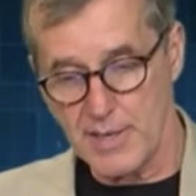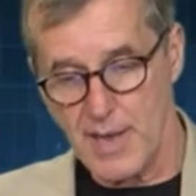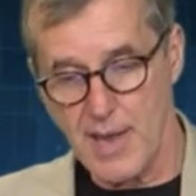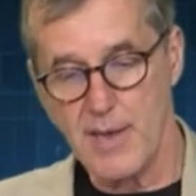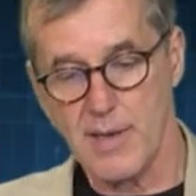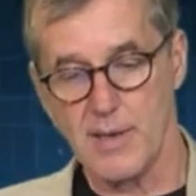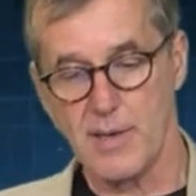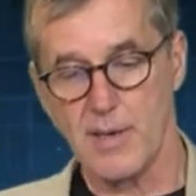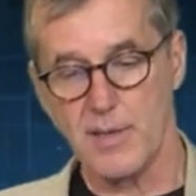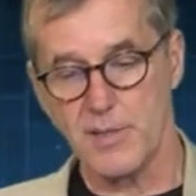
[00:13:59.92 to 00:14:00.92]
take it
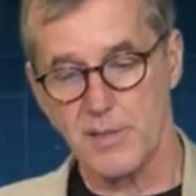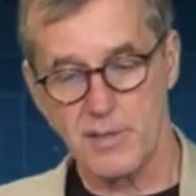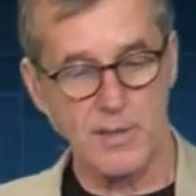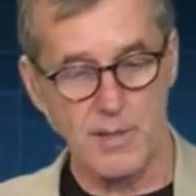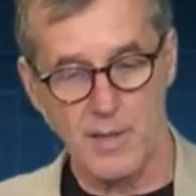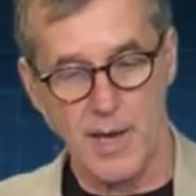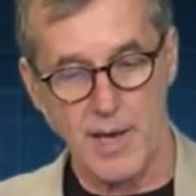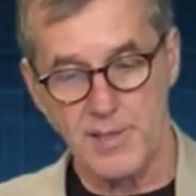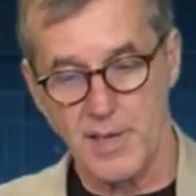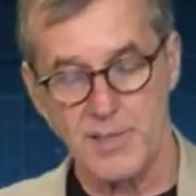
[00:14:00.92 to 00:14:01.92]
as
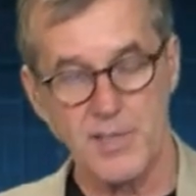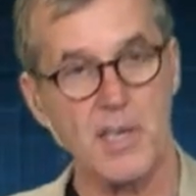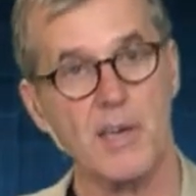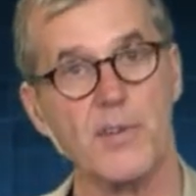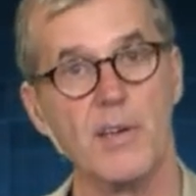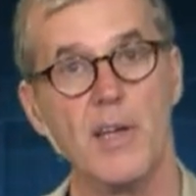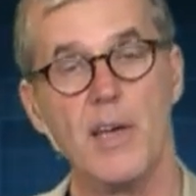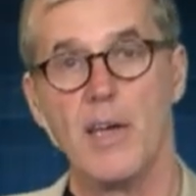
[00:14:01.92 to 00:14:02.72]
a given,